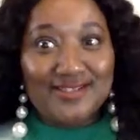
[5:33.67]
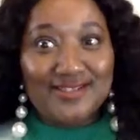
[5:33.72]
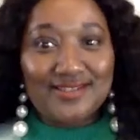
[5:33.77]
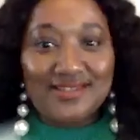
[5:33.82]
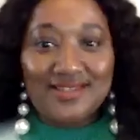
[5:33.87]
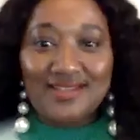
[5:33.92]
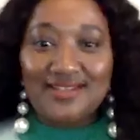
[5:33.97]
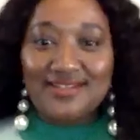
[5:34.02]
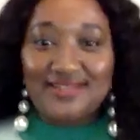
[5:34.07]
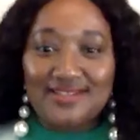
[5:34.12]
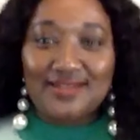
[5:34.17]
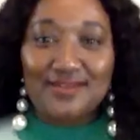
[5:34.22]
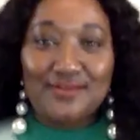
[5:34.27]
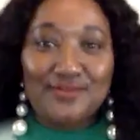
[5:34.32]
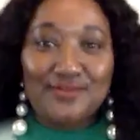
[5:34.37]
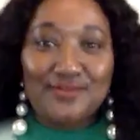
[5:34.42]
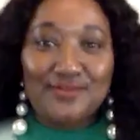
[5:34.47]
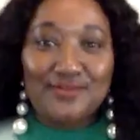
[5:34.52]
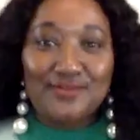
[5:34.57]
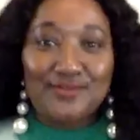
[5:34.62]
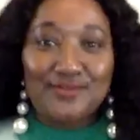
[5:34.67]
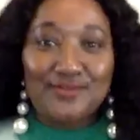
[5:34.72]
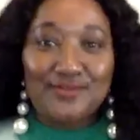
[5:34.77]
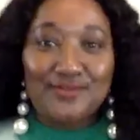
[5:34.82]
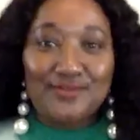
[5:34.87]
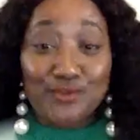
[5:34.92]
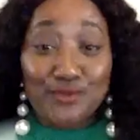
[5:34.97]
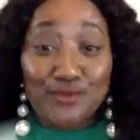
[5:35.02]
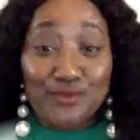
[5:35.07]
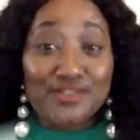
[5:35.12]
that is
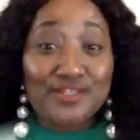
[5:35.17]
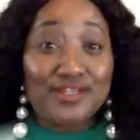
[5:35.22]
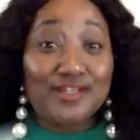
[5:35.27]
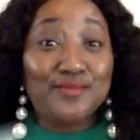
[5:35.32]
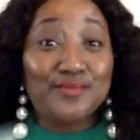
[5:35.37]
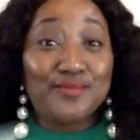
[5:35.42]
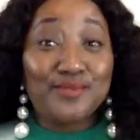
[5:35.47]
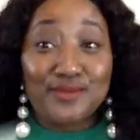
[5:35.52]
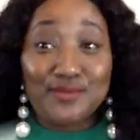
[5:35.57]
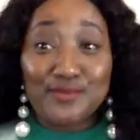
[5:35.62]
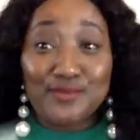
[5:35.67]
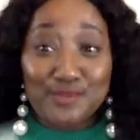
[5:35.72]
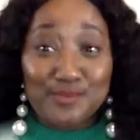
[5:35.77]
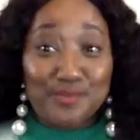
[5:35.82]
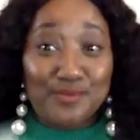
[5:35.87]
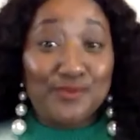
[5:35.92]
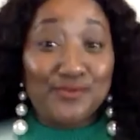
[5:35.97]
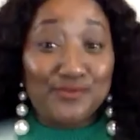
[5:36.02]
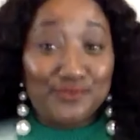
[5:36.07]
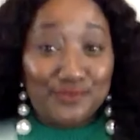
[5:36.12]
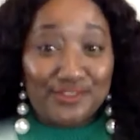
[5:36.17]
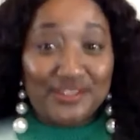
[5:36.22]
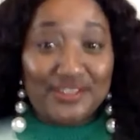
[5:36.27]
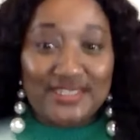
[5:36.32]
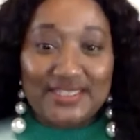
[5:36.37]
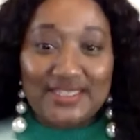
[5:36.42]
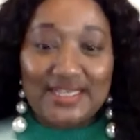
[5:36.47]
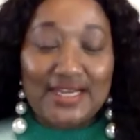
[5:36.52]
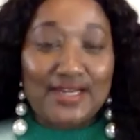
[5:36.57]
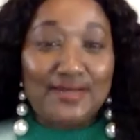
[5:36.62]
unfortunately closed down, but it was beautiful in
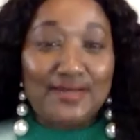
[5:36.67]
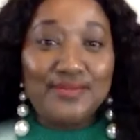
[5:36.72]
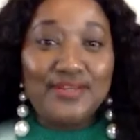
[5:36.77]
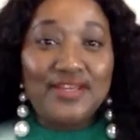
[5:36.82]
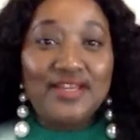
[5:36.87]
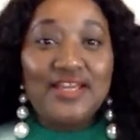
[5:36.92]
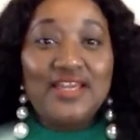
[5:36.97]
its time.